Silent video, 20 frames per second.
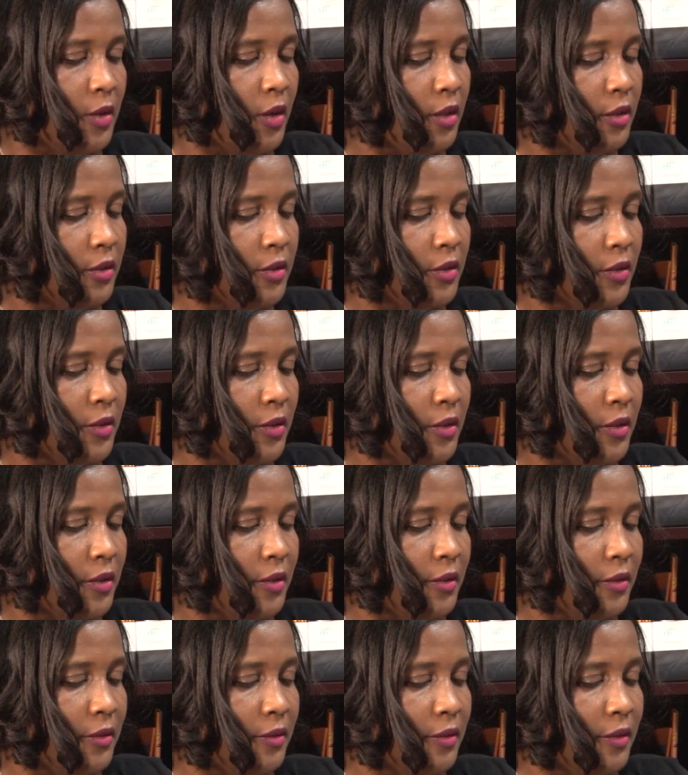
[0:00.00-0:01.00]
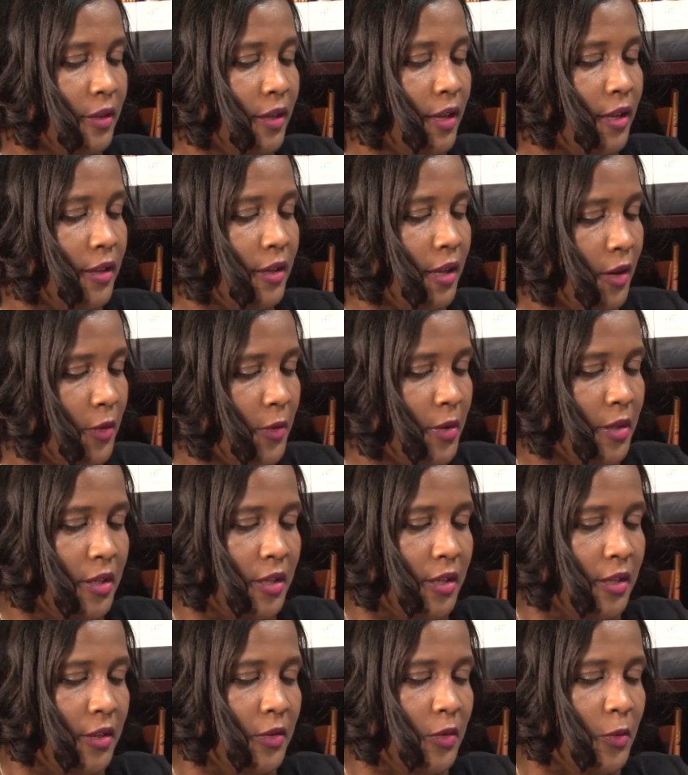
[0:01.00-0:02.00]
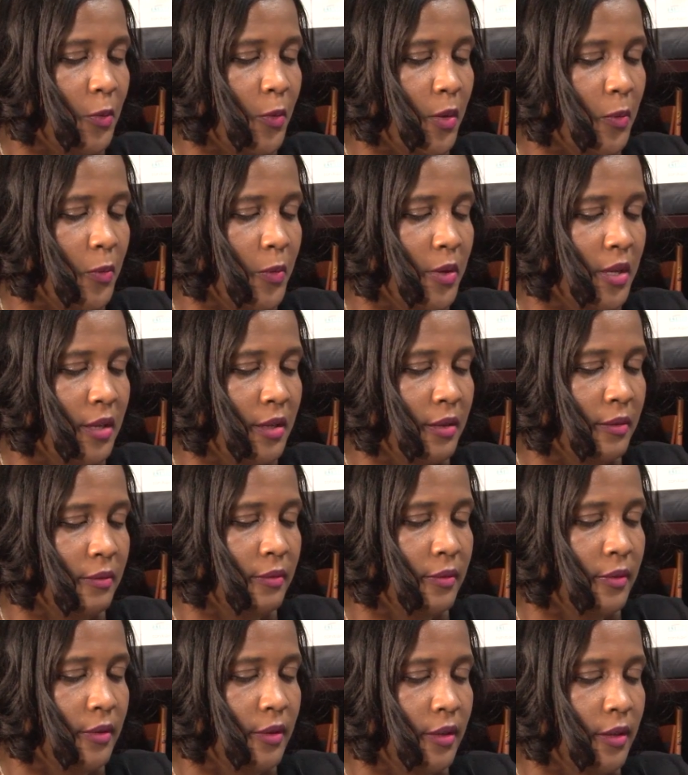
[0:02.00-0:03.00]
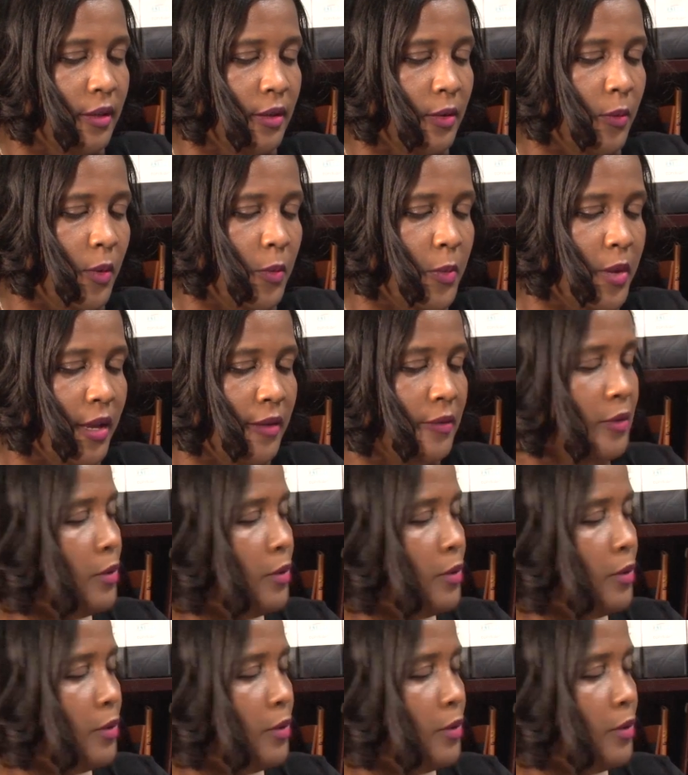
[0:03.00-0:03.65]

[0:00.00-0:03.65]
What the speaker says: culture and heritage when we have